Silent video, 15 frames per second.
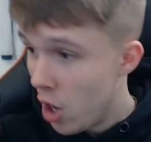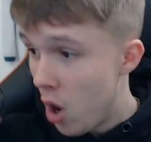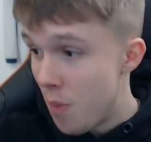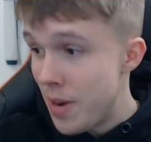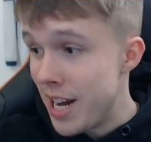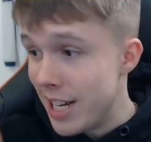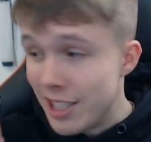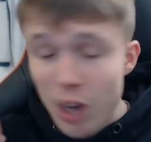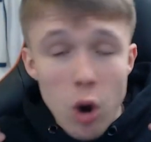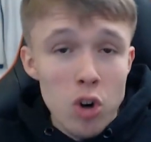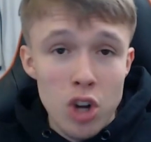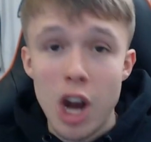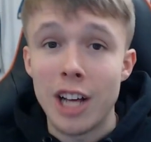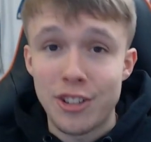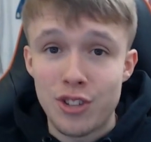I mean, his
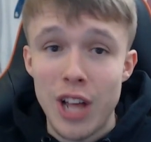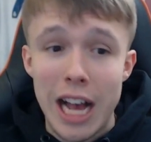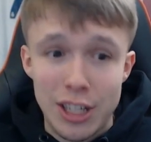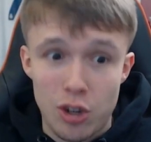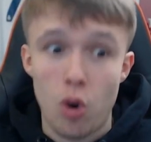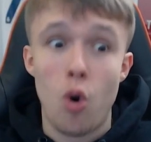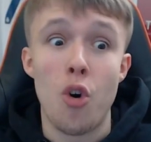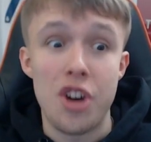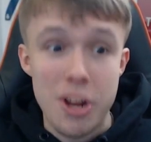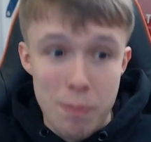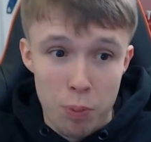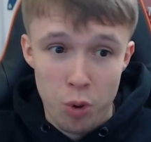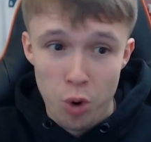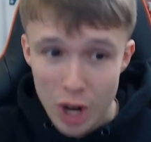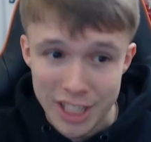own card stats are already
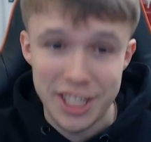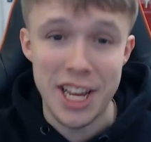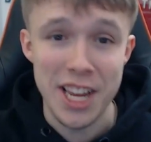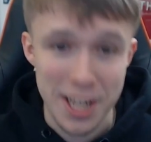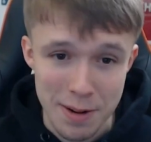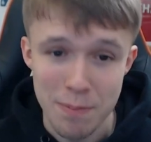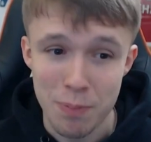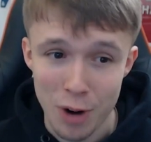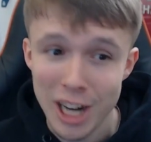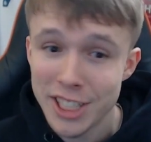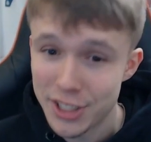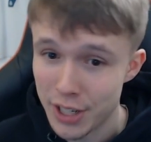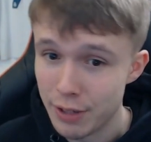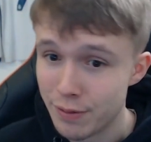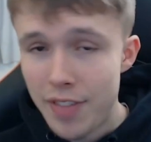pretty
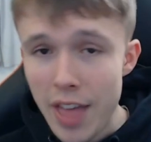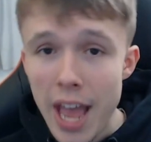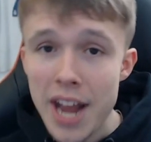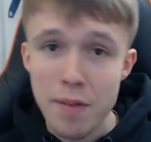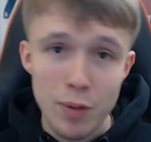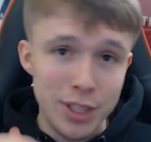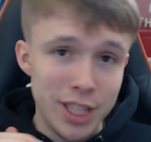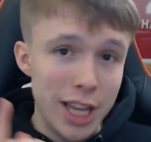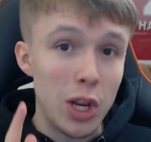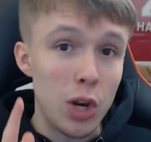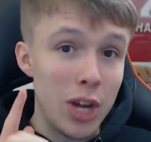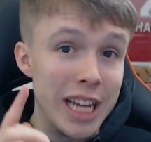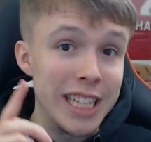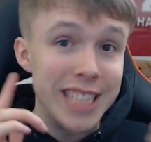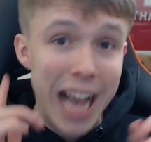impressive. Then if we take a look at his